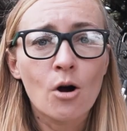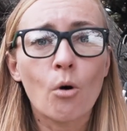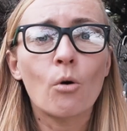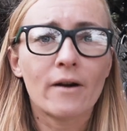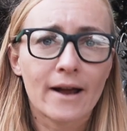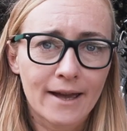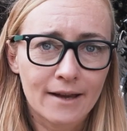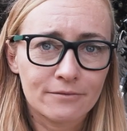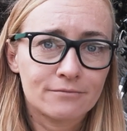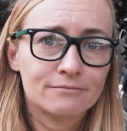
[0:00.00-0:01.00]
or I
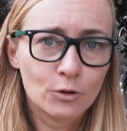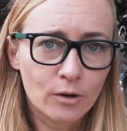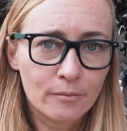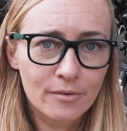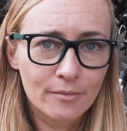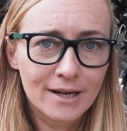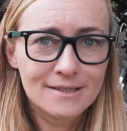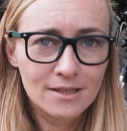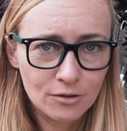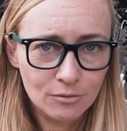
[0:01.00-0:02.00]
have to compromise
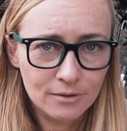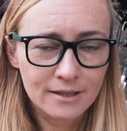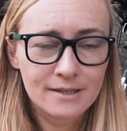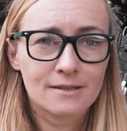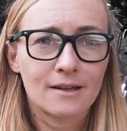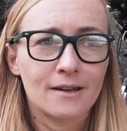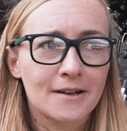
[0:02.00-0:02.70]
the newness.